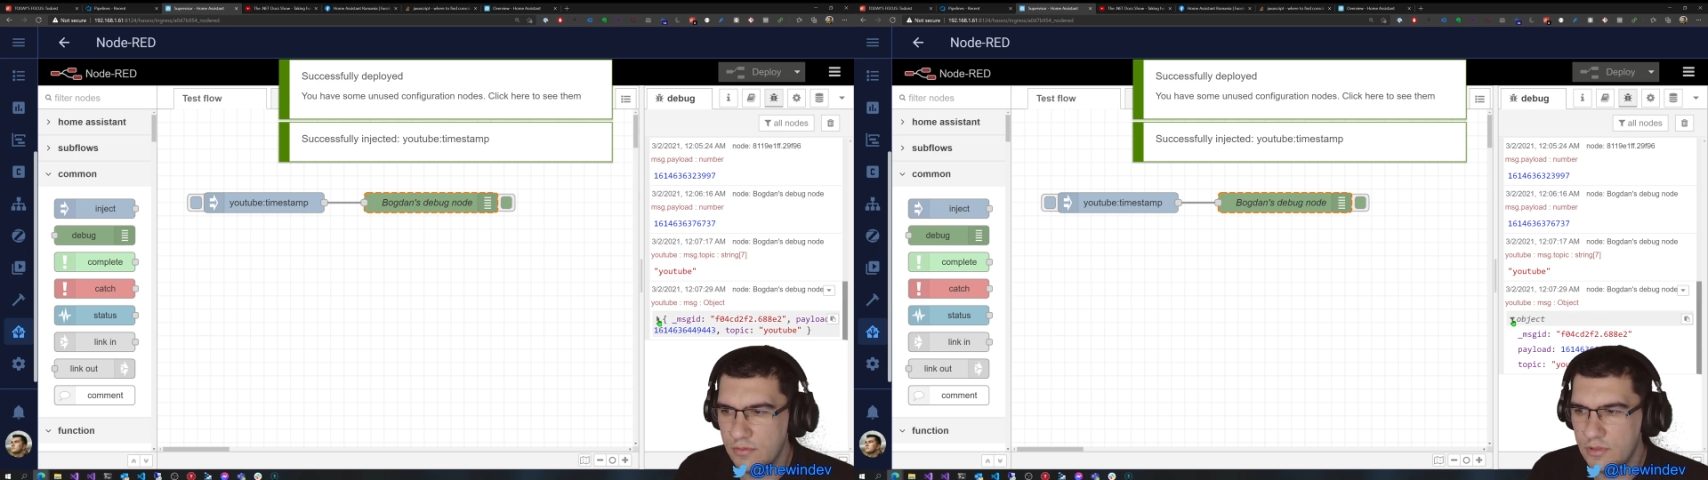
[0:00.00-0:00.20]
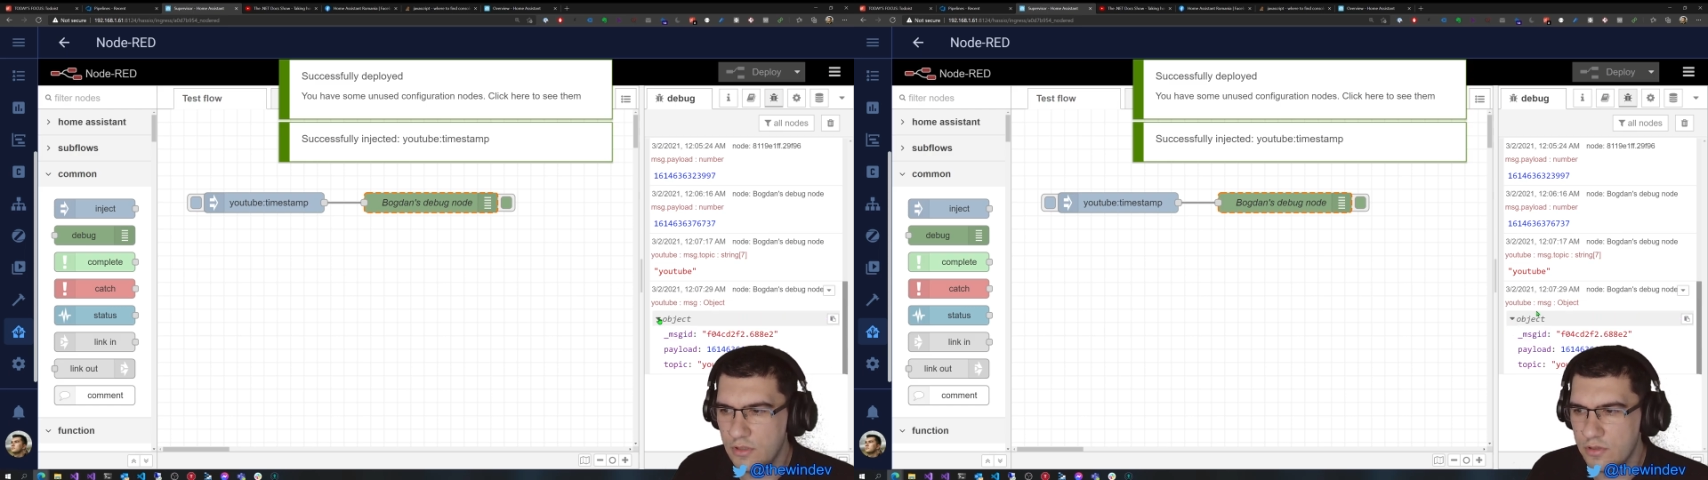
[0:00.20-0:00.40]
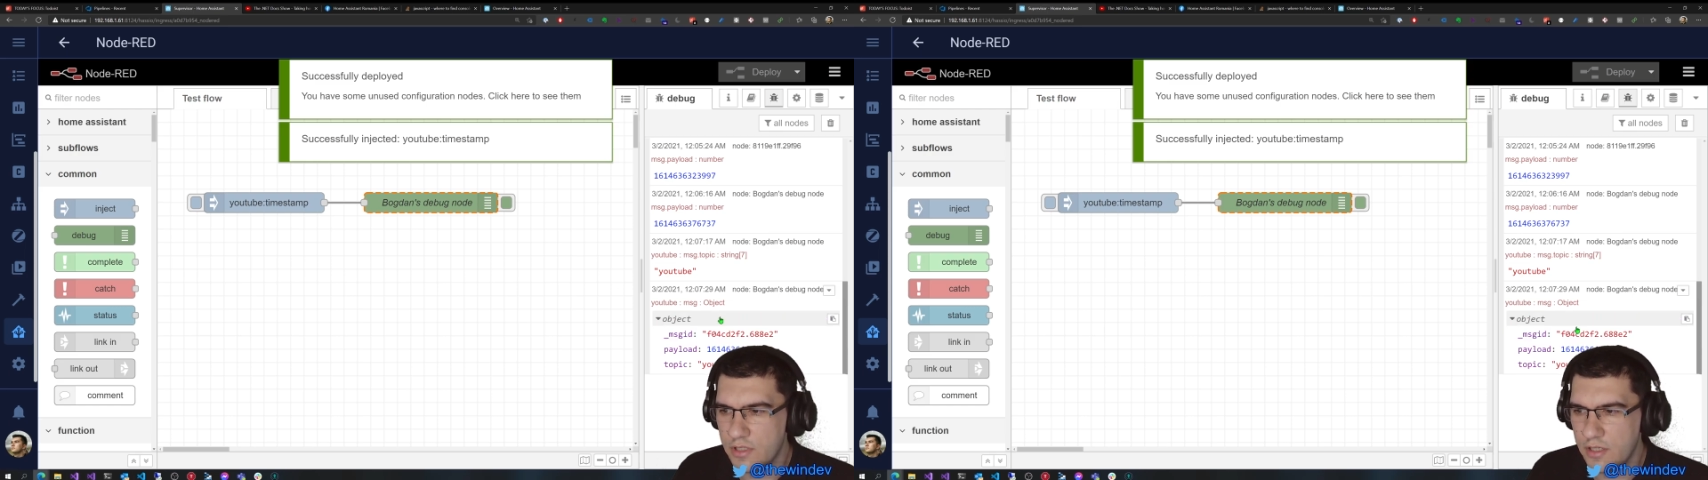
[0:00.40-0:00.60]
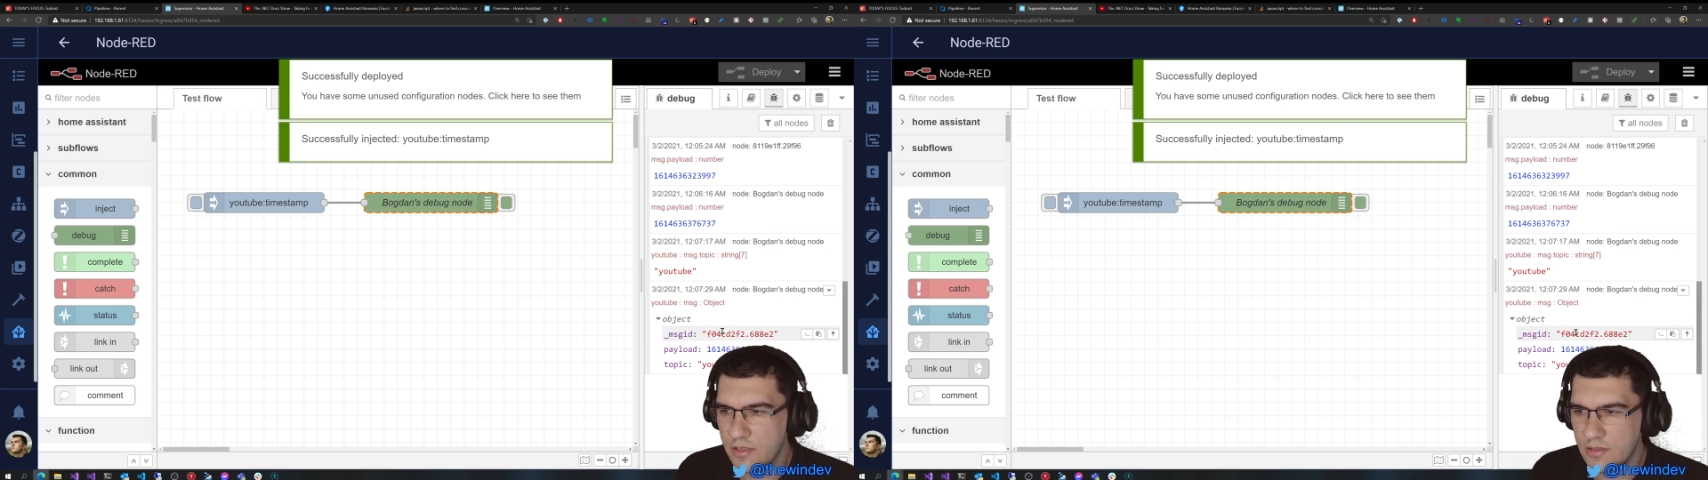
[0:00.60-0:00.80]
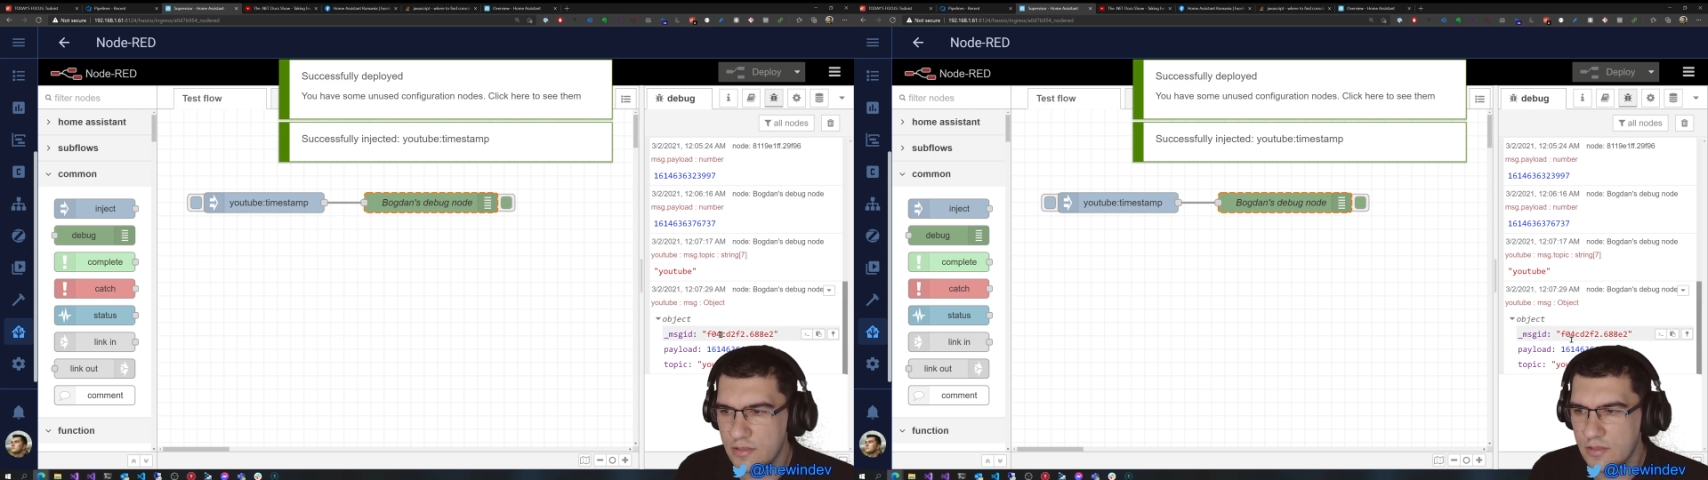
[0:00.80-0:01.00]
In our
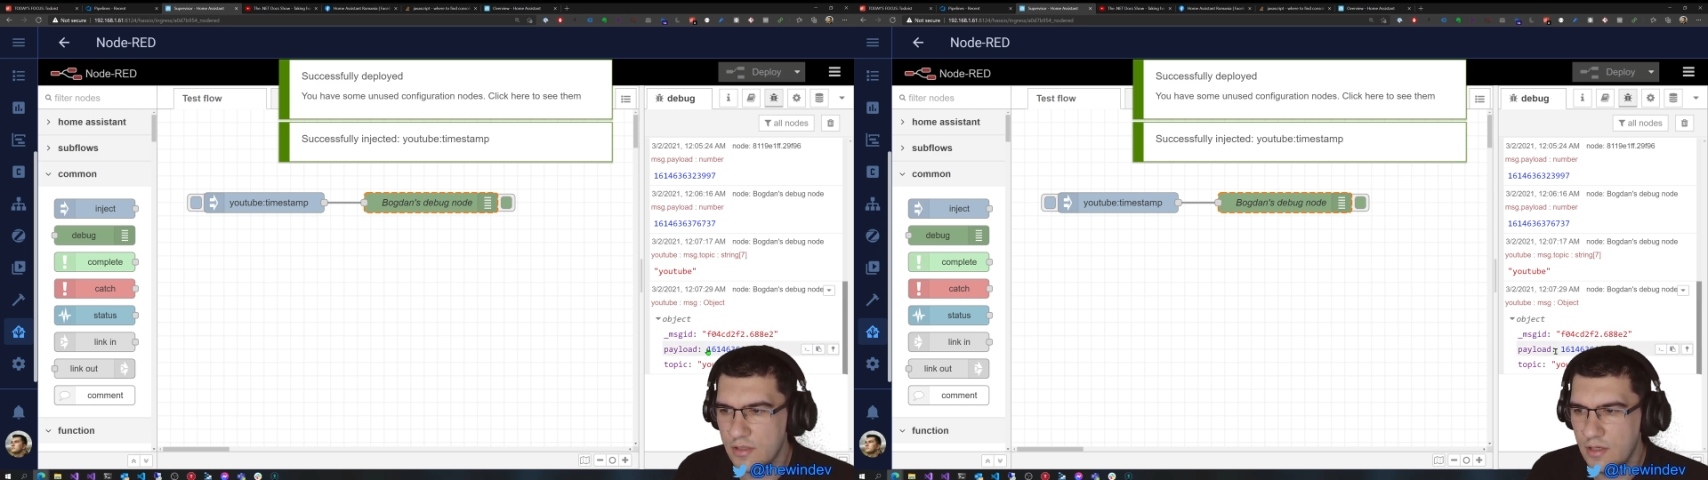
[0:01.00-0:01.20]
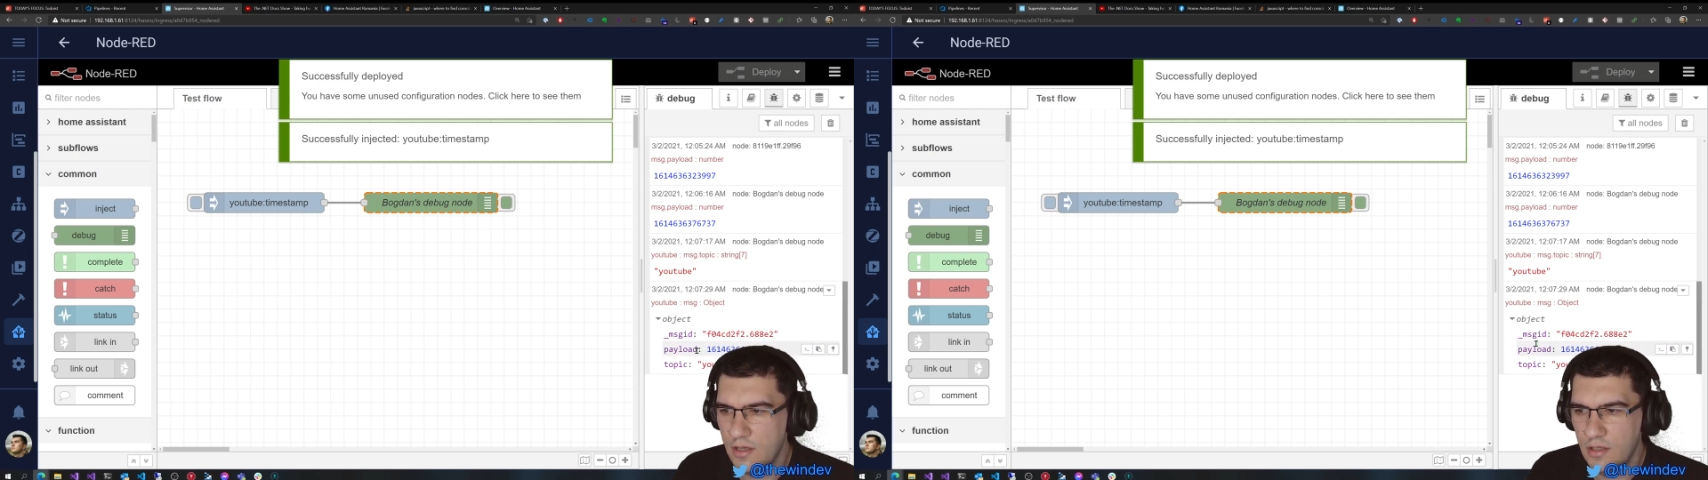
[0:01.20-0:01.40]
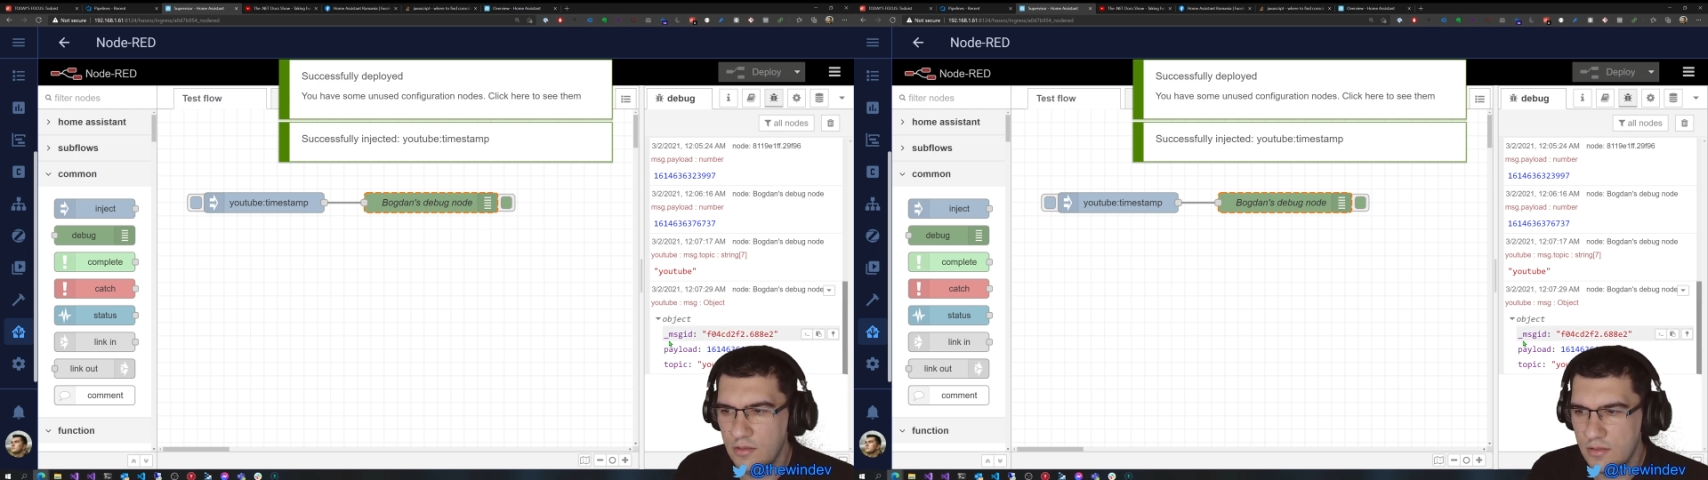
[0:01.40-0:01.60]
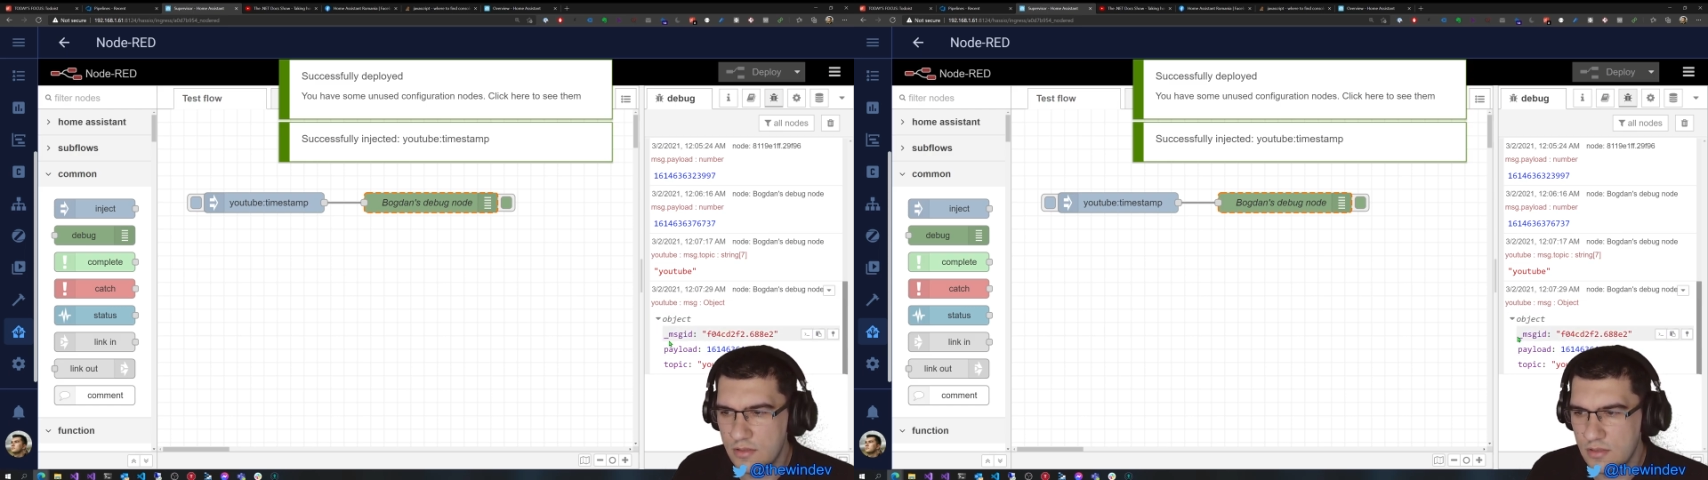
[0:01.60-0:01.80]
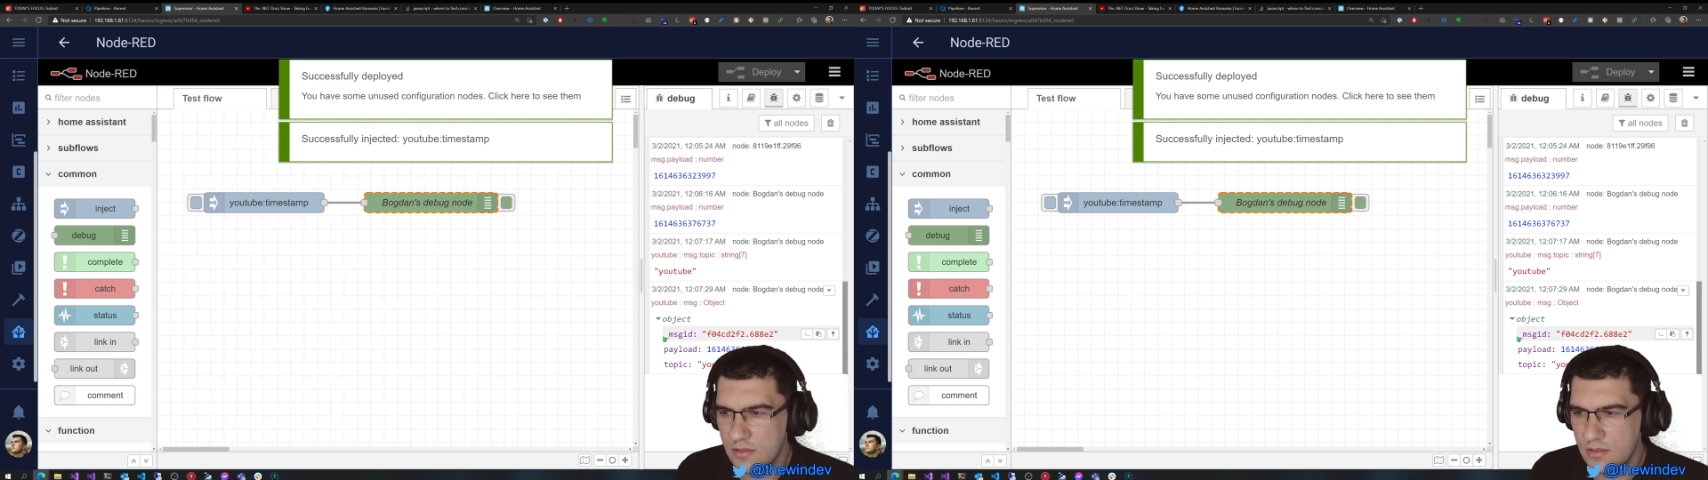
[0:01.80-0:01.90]
case, this